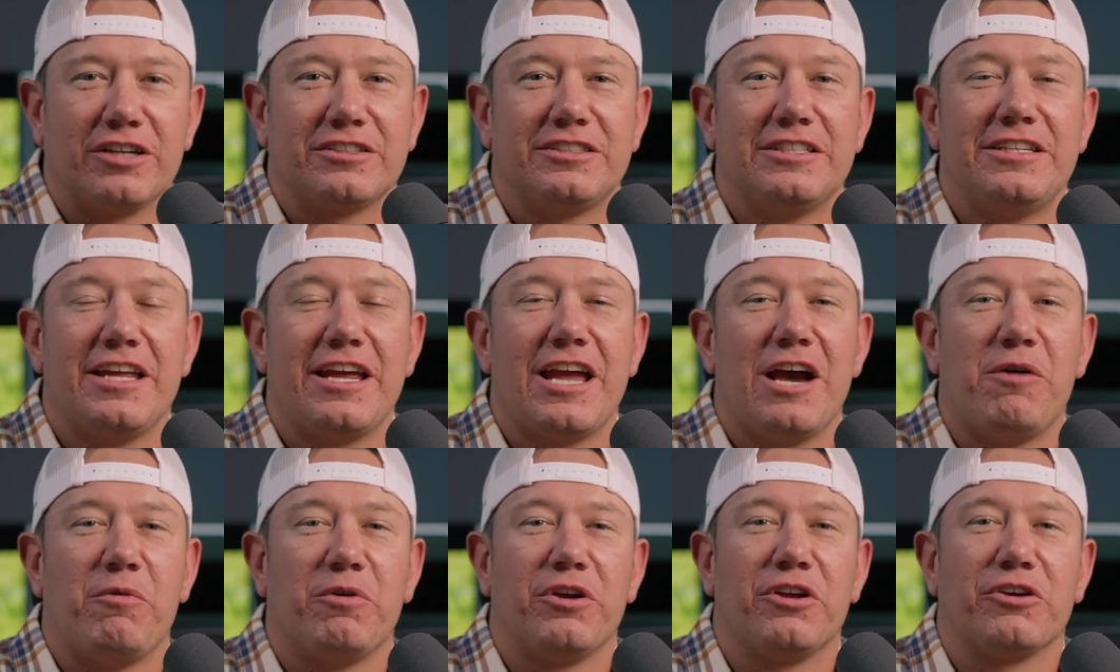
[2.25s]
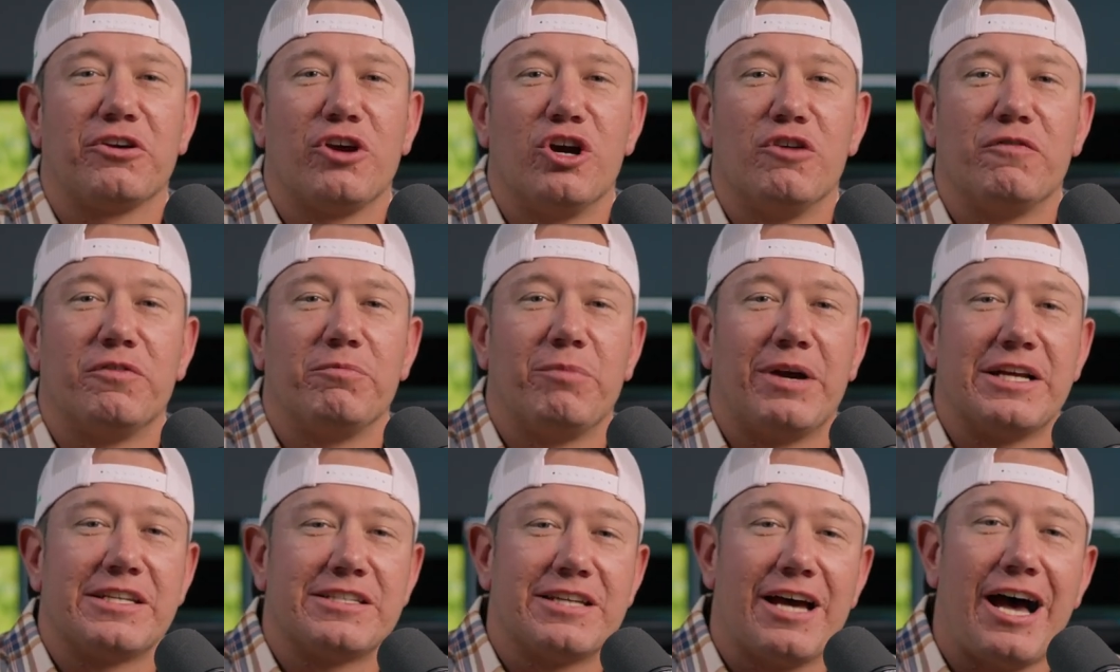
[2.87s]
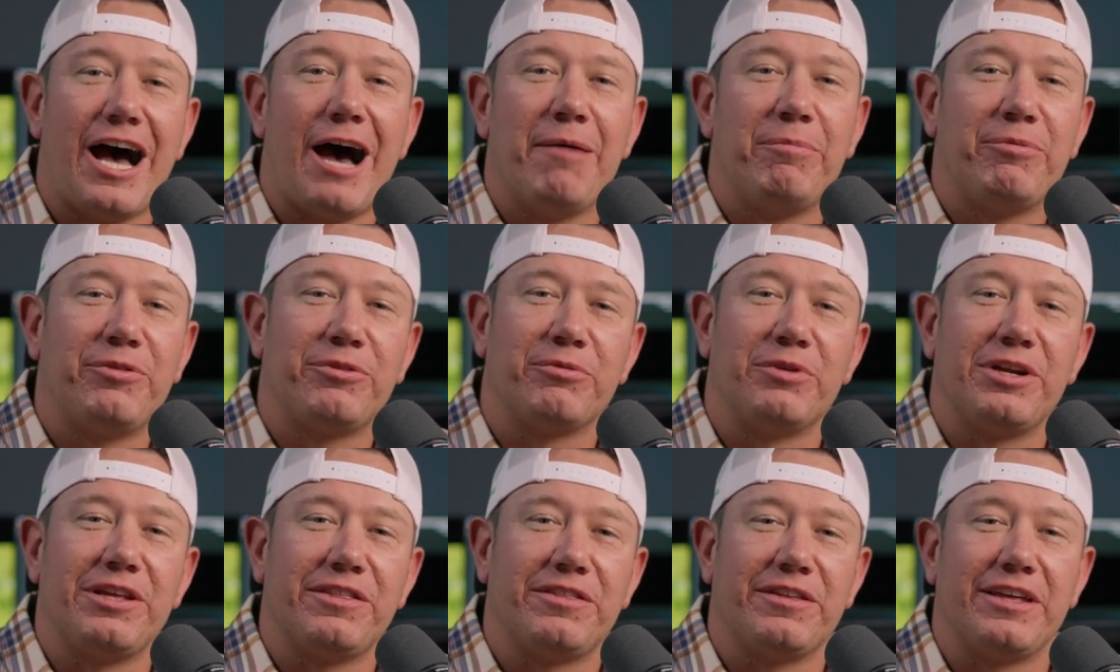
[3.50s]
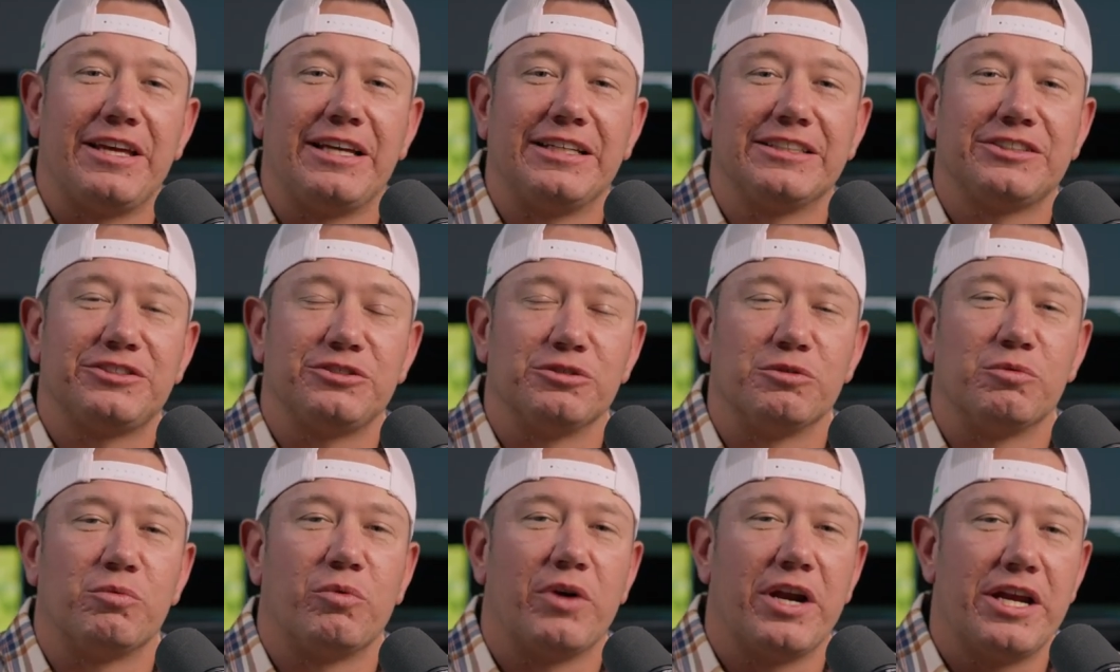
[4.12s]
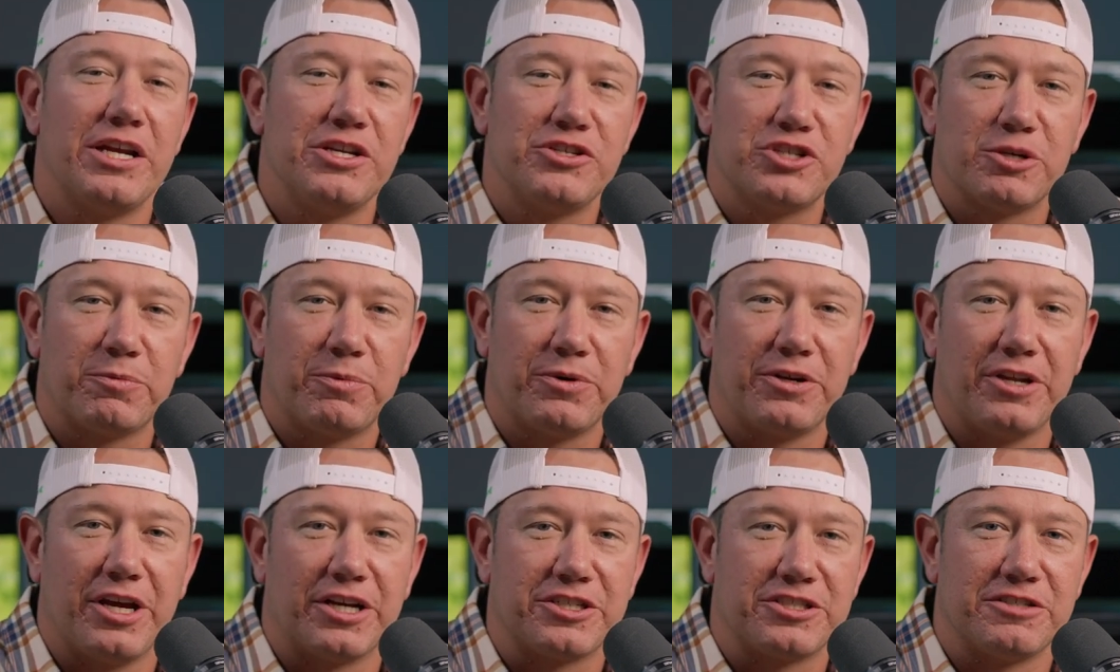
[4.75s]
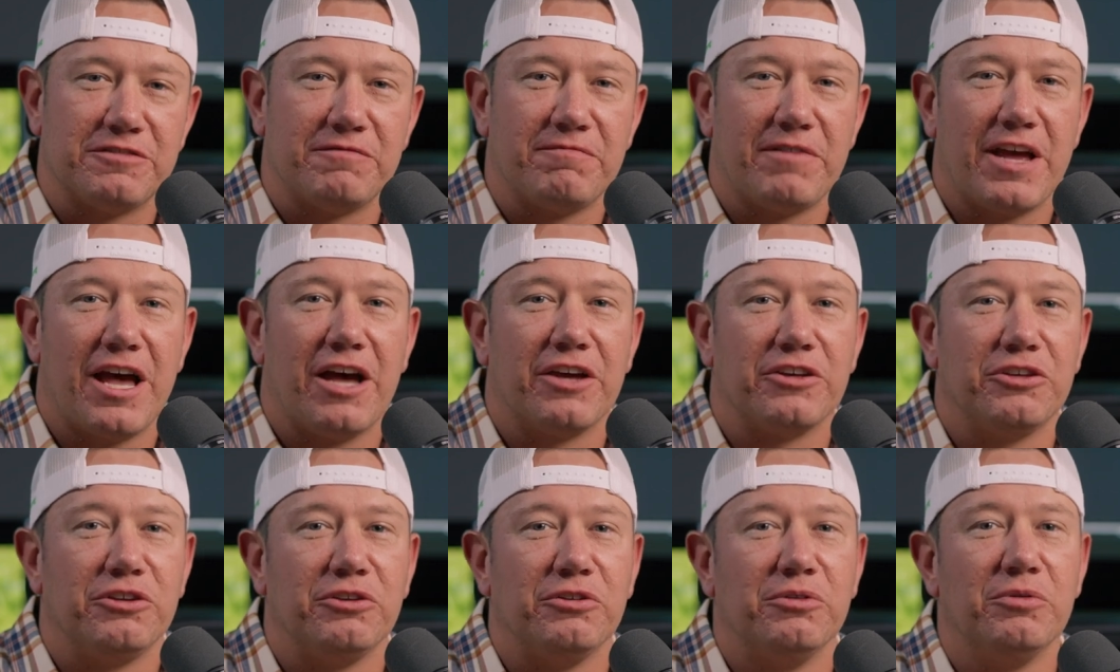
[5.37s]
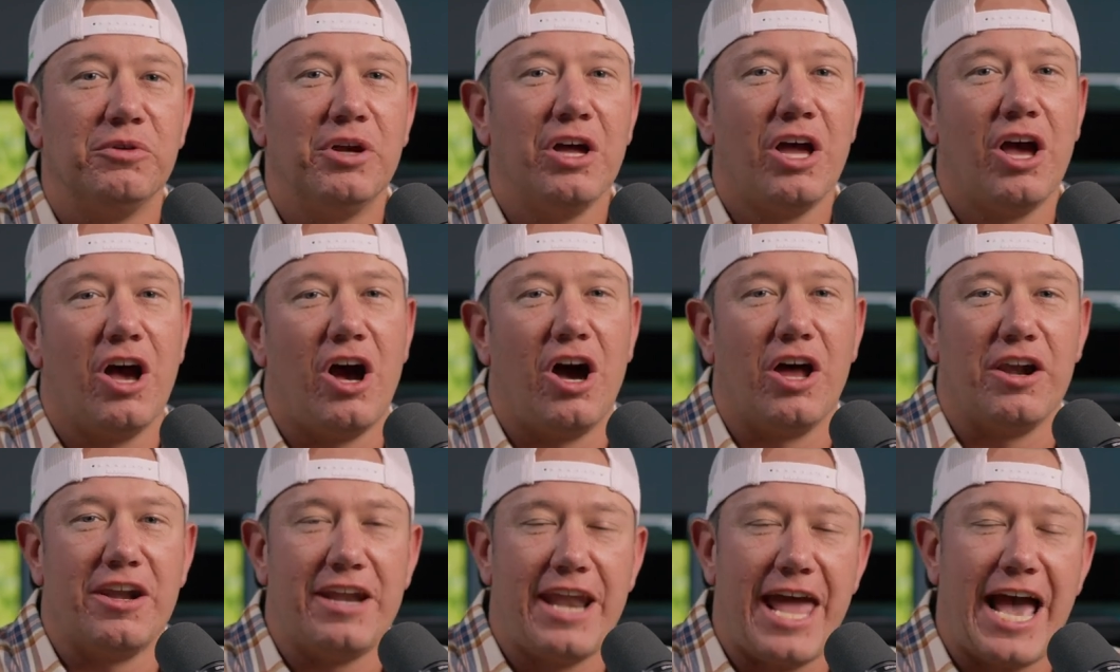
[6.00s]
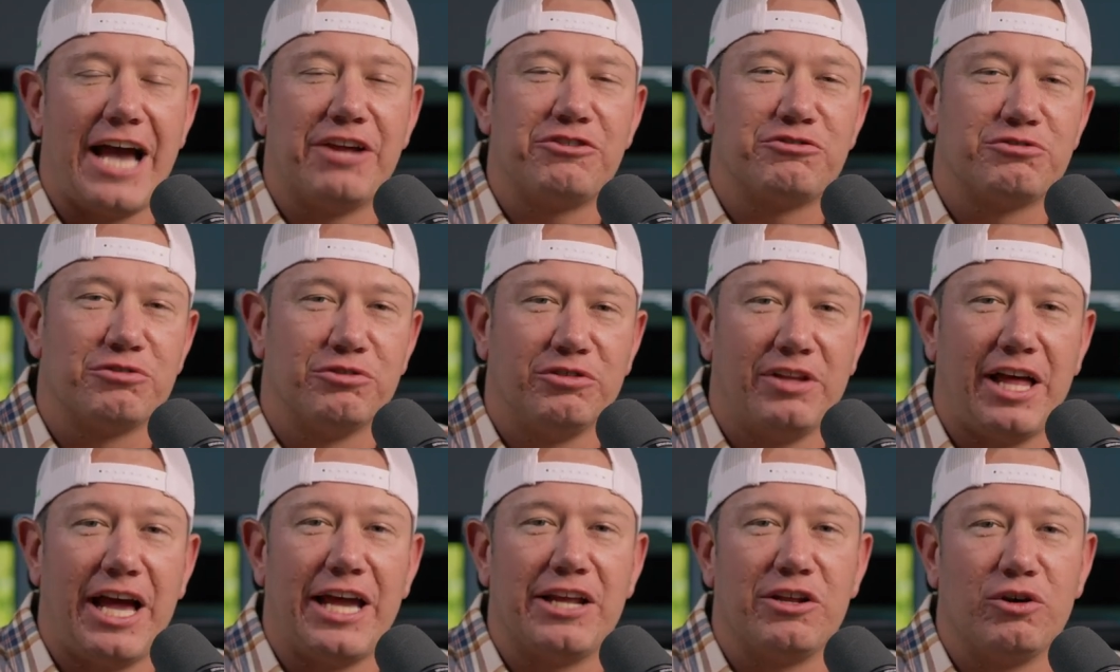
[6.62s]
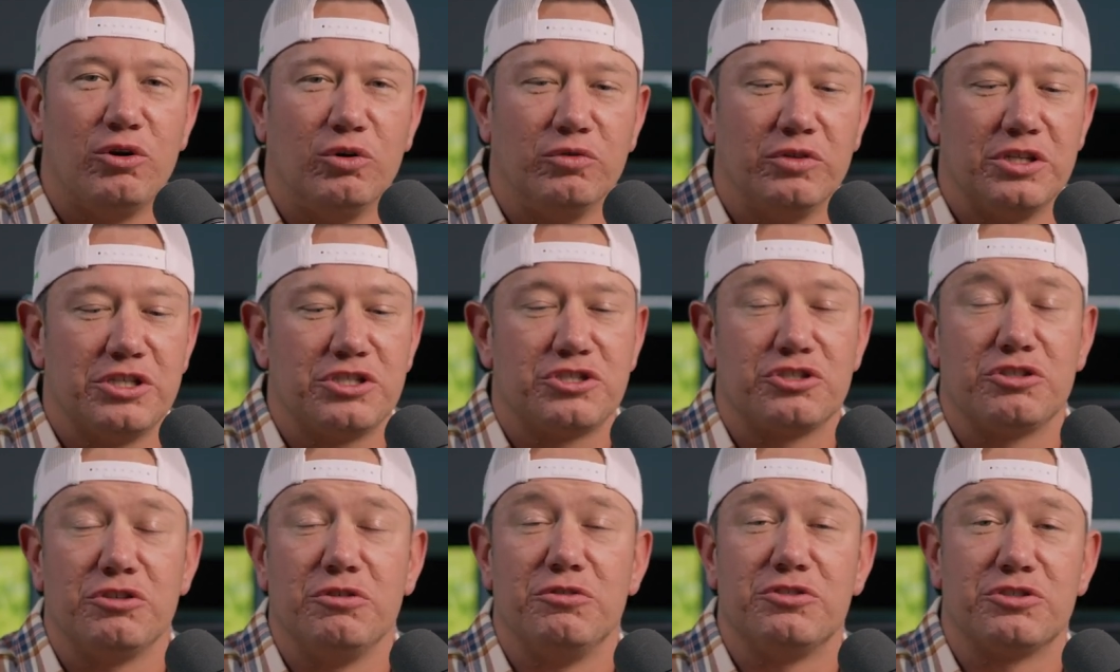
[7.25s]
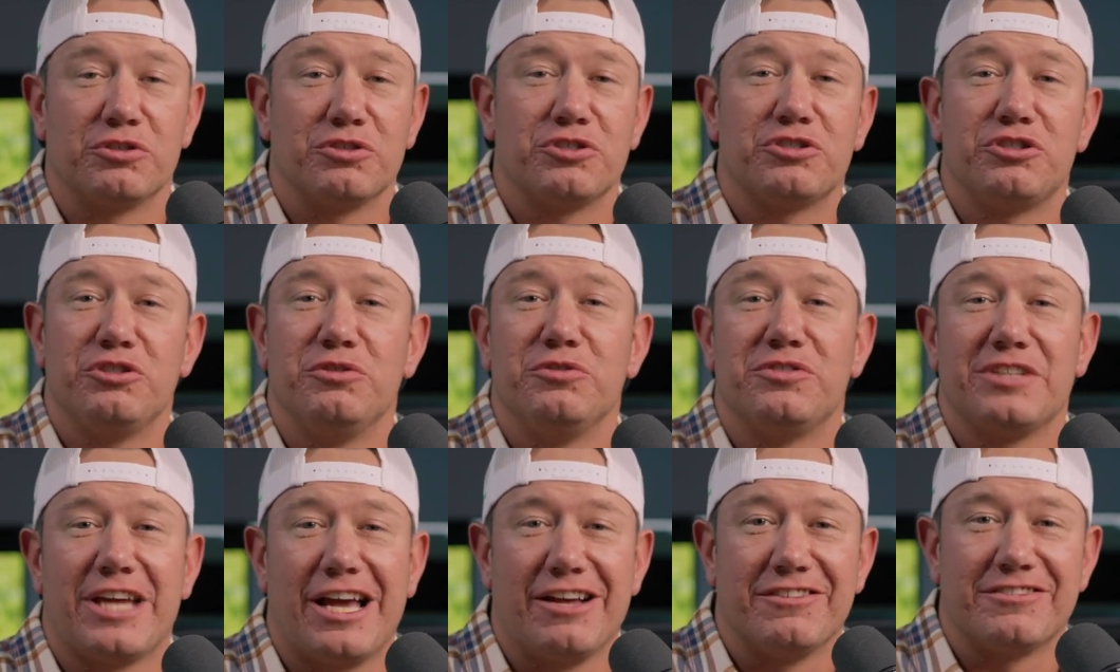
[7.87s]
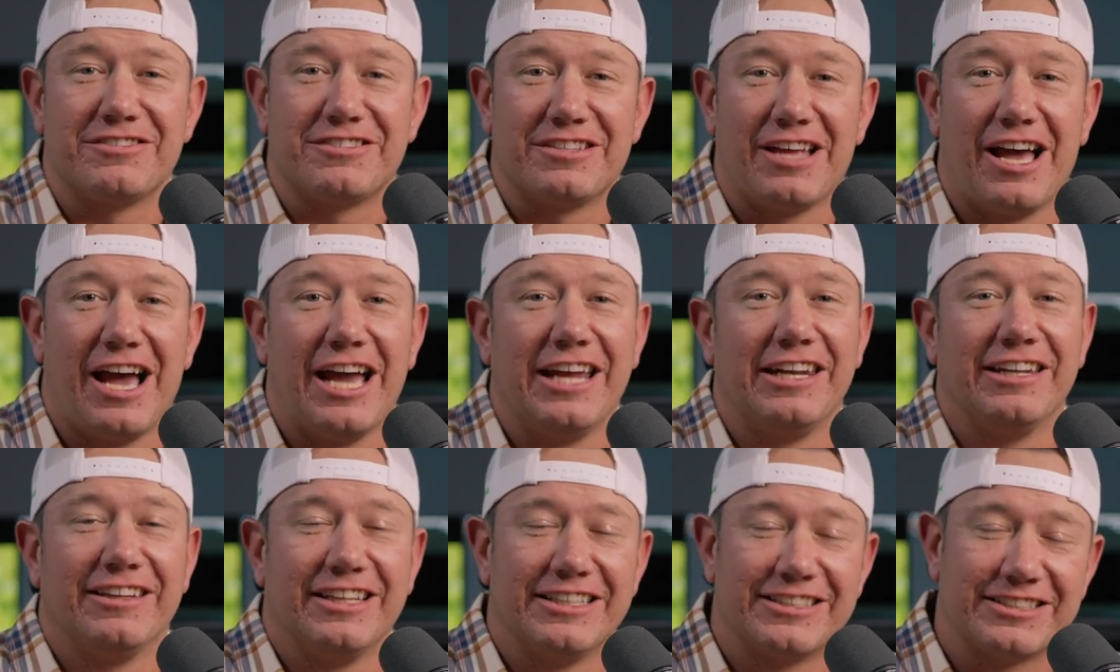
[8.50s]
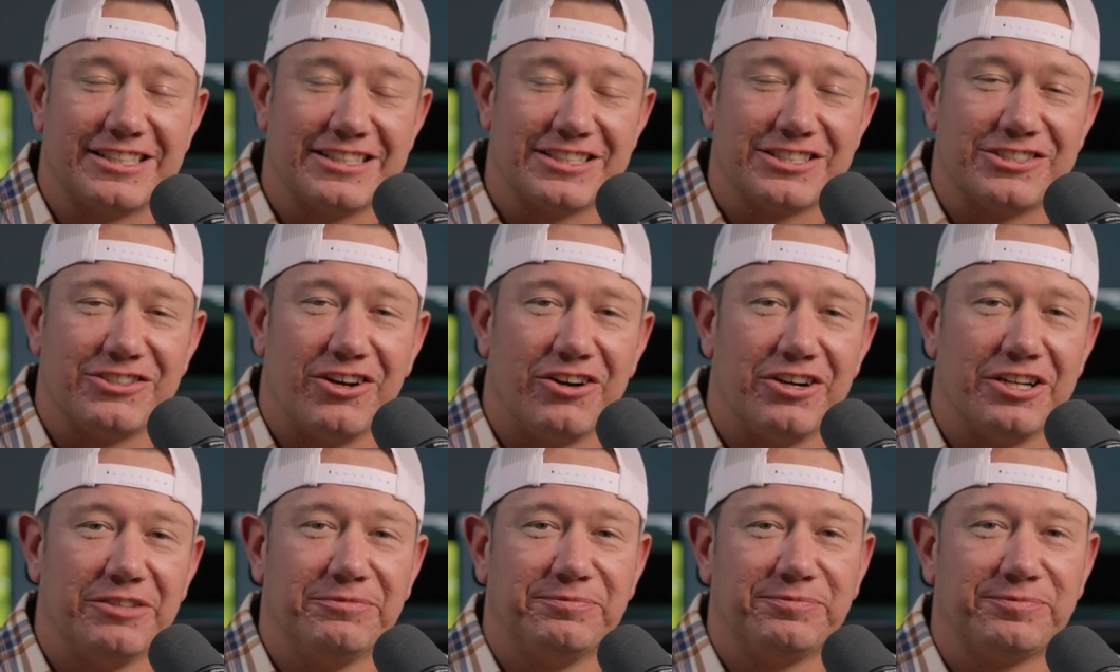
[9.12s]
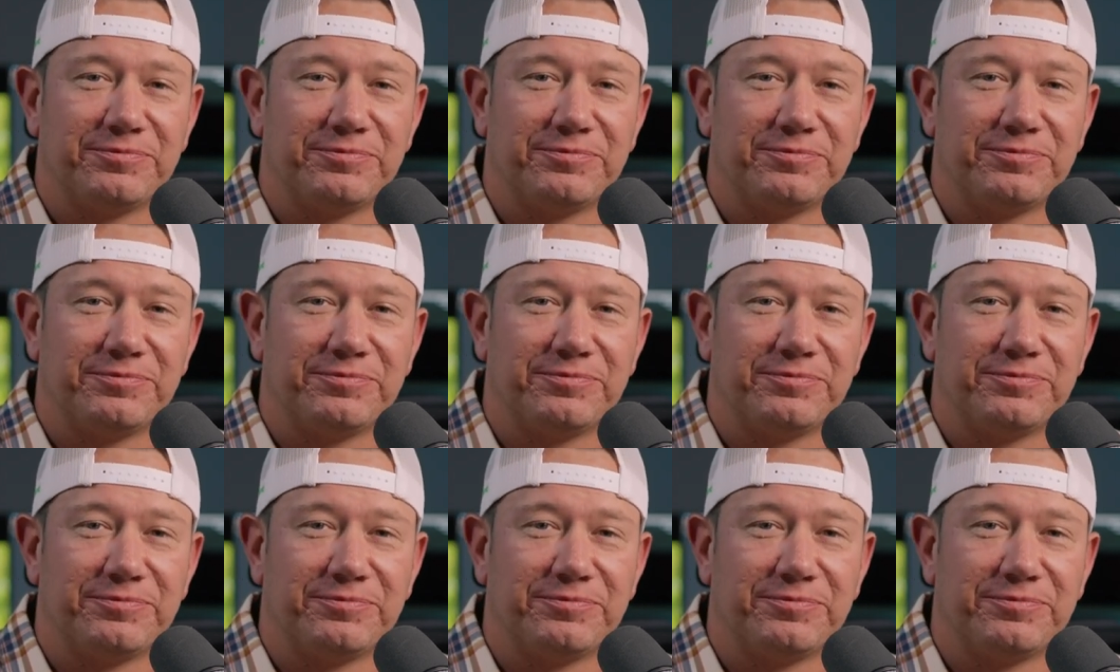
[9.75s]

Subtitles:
Today I want to go over my top 3 things to raise your production value on natural light only shoots or shoots outside. Let's get started.